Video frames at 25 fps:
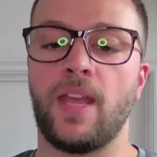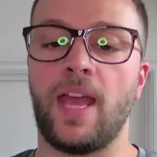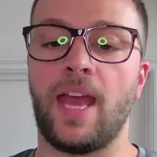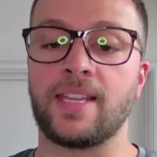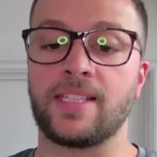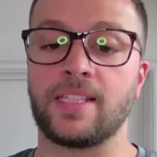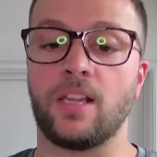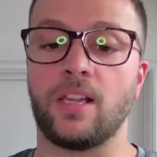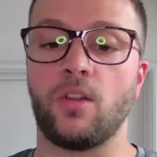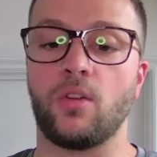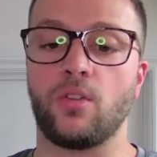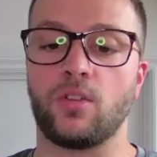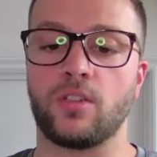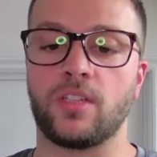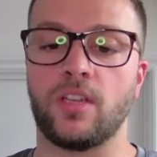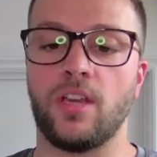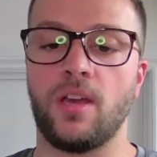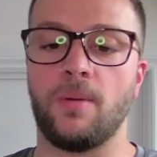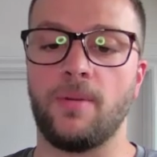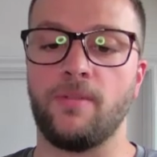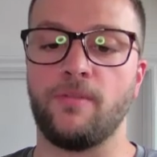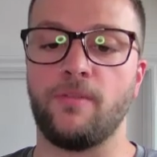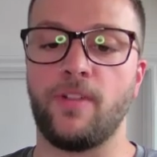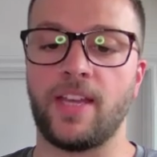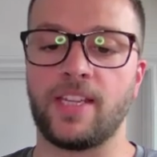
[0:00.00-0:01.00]
a long-term
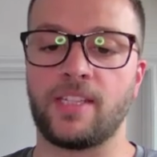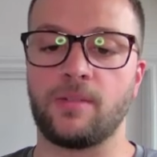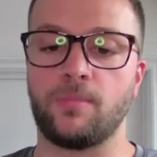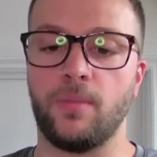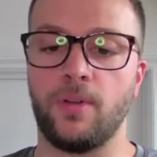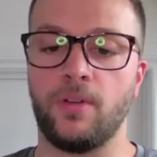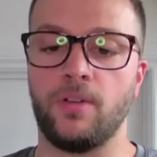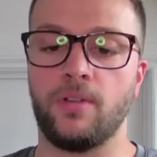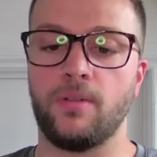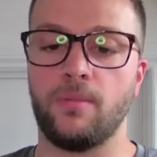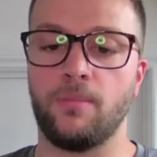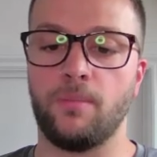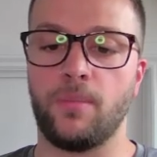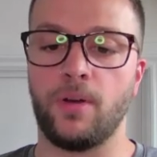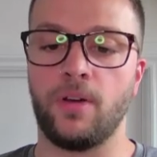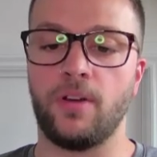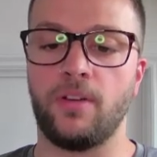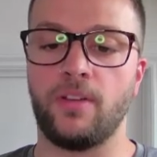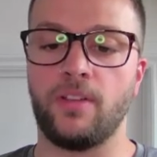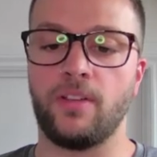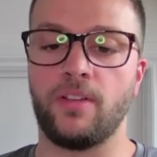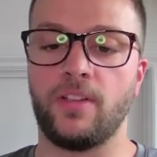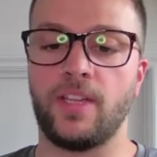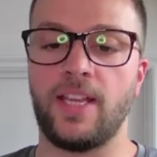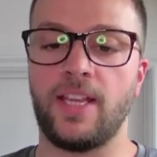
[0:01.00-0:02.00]
investment, but
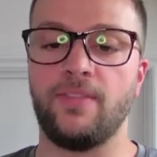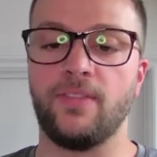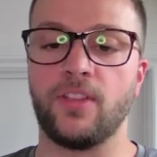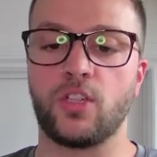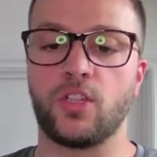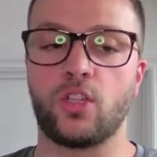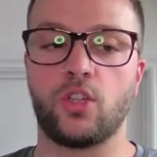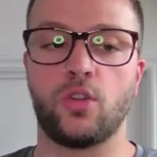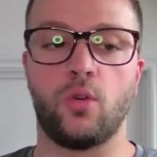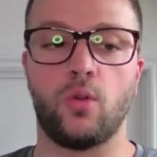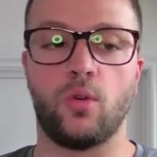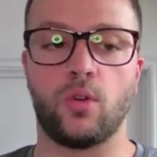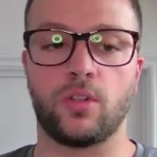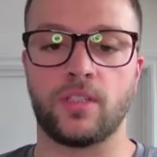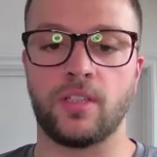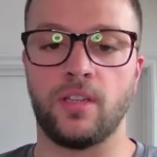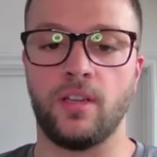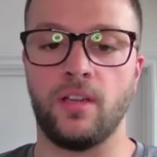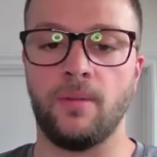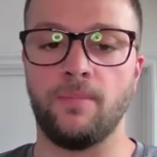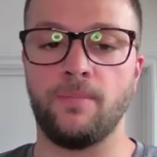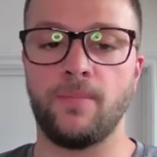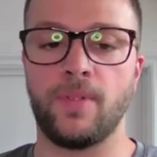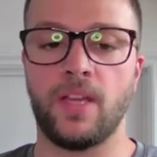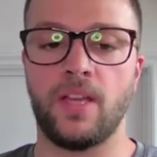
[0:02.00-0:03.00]
in the short
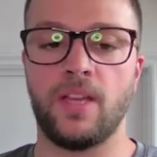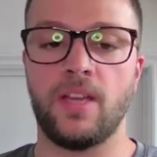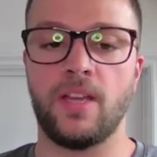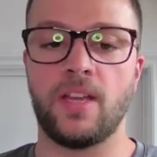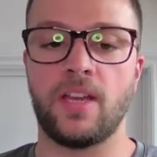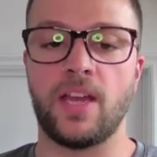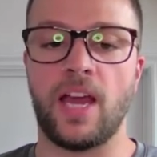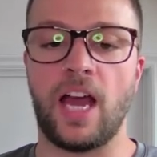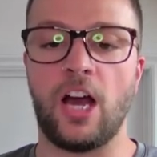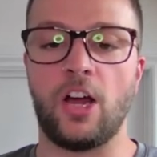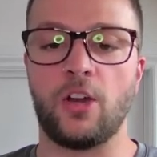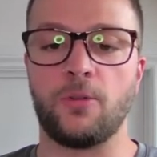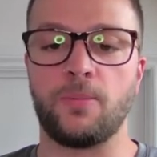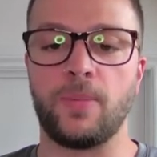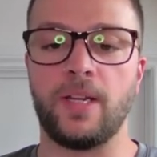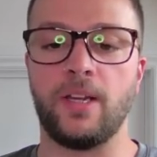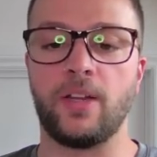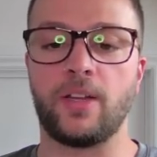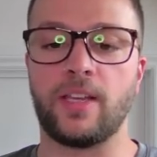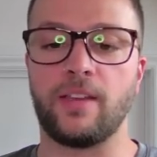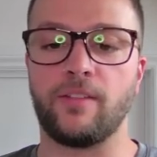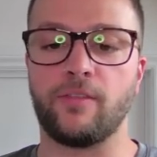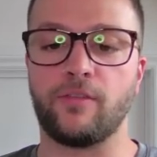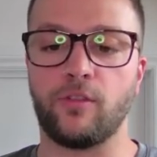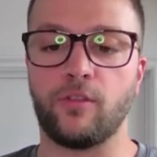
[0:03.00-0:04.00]
term, I'd be
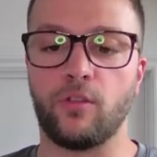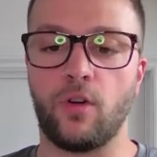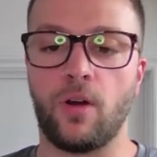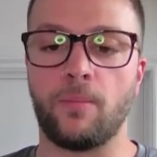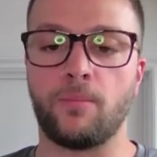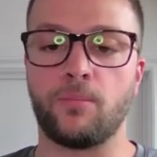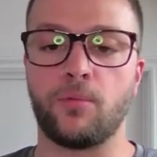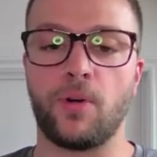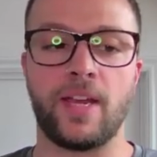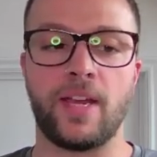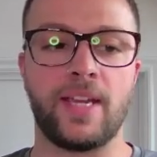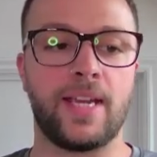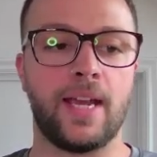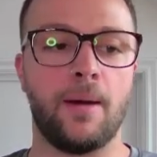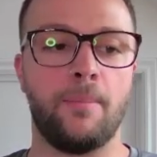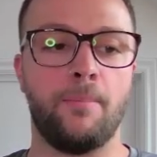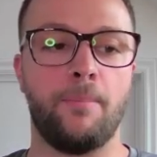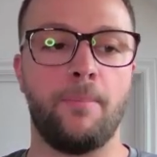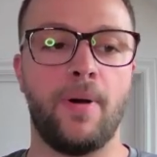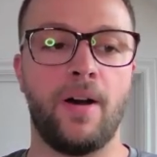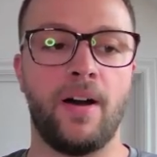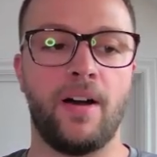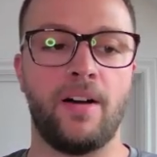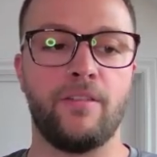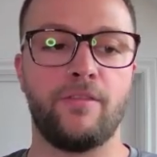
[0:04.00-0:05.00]
looking for a break
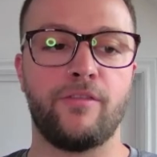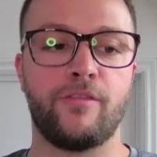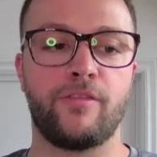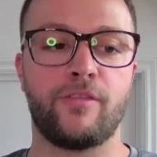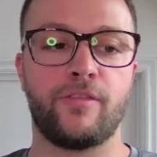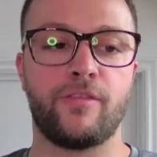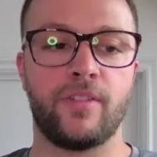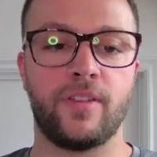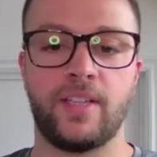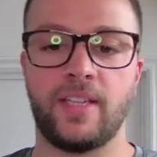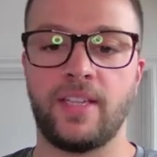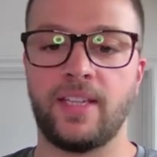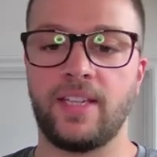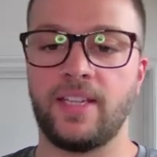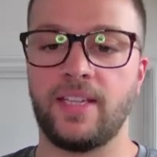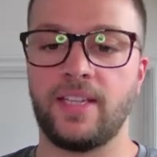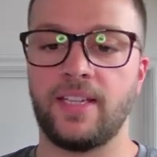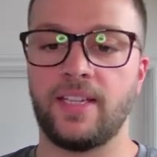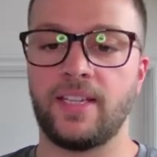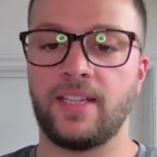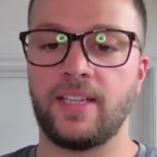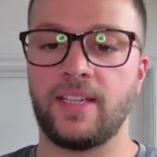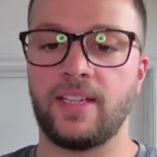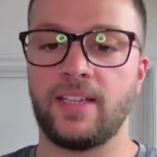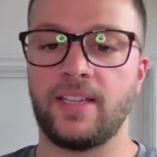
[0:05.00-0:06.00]
above
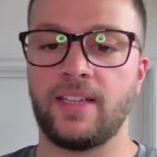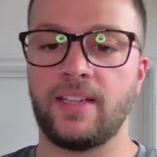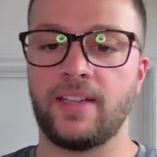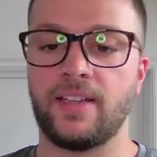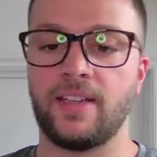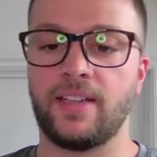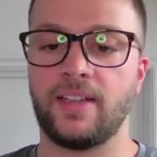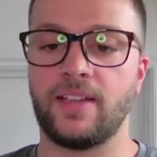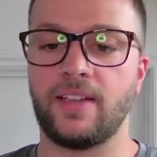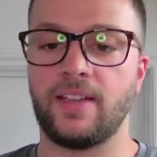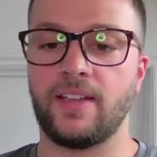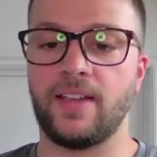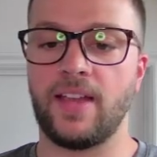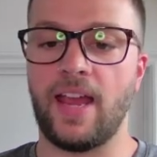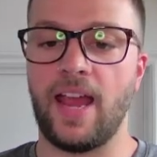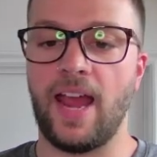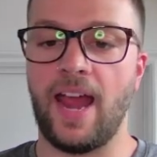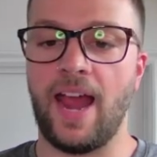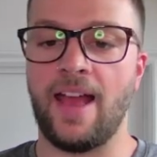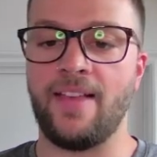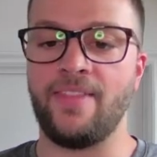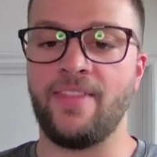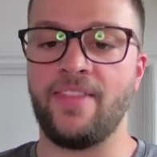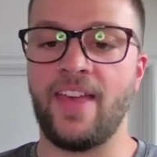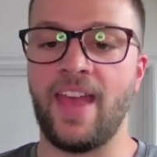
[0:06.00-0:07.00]

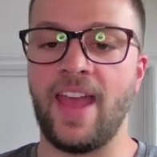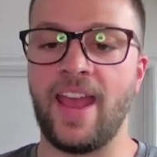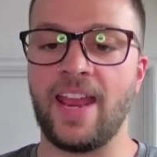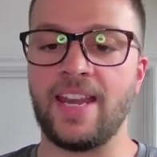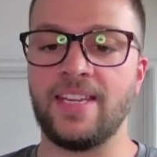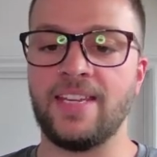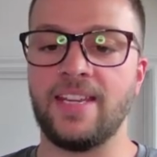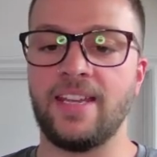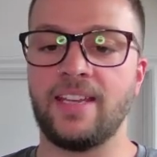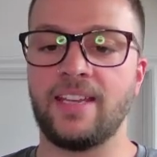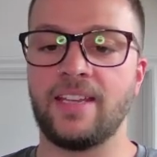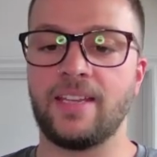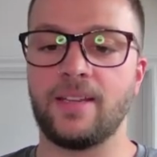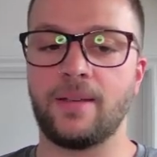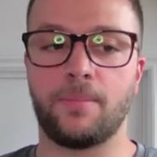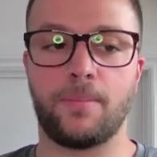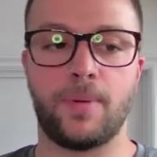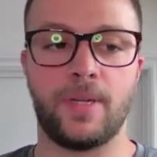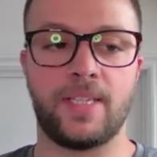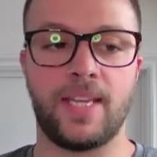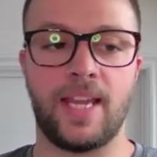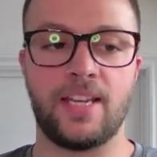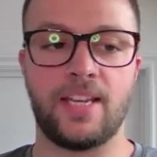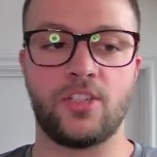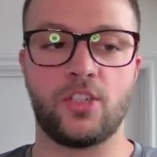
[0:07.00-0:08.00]
and then
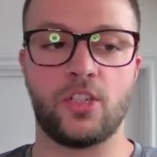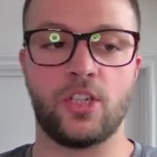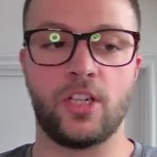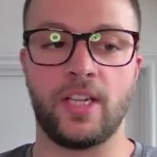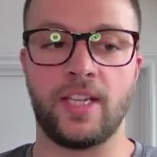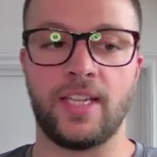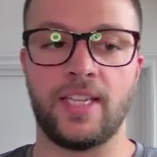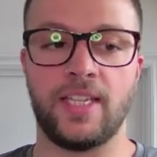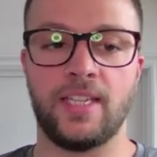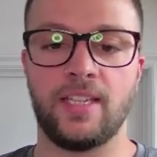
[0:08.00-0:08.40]
potentially